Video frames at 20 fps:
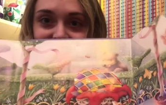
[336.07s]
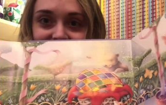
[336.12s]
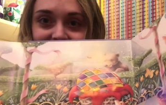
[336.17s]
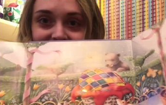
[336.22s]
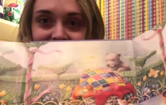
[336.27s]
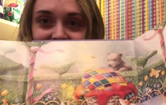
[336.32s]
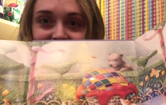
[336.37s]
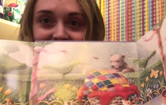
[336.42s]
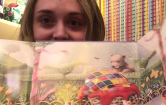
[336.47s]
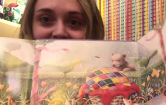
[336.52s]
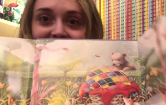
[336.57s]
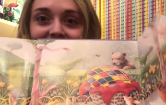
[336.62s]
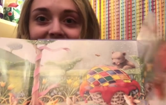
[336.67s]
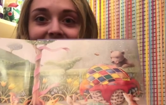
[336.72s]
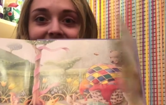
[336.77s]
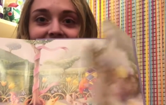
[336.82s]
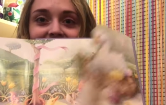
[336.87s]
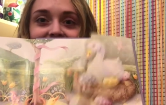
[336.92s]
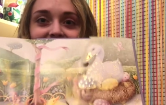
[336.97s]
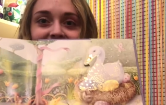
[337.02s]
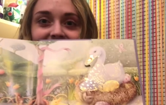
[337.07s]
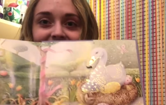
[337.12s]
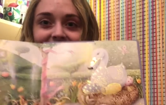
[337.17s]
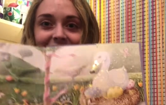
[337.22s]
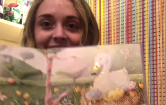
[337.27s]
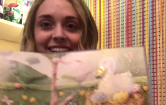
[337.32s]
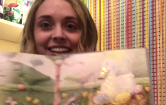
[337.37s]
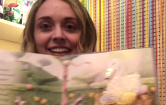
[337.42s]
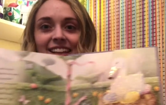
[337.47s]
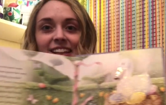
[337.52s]

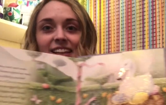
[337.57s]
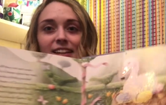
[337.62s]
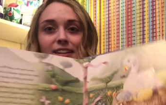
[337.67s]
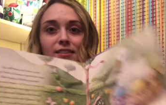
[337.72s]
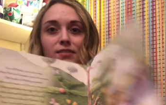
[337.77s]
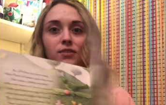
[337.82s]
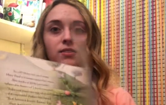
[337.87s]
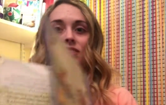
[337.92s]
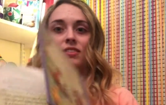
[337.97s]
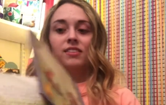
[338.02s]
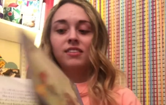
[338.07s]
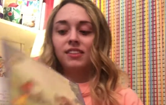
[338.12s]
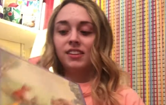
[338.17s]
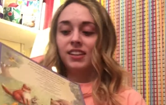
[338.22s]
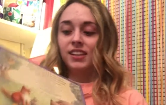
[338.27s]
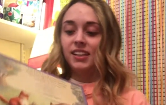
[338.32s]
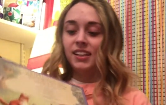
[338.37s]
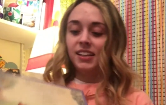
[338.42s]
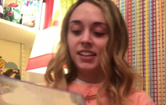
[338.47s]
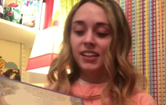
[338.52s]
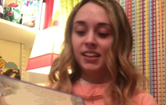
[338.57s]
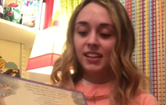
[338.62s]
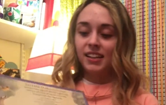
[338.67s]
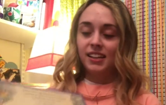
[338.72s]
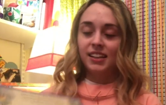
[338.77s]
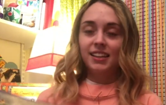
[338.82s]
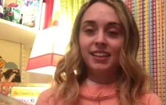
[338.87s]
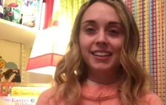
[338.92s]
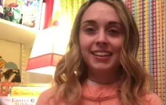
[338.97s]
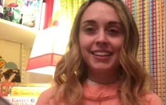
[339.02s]

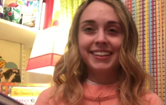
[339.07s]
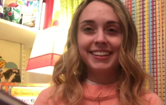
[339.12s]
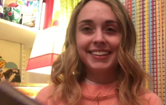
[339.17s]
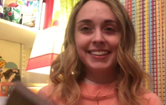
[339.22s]
No one is speaking in this clip.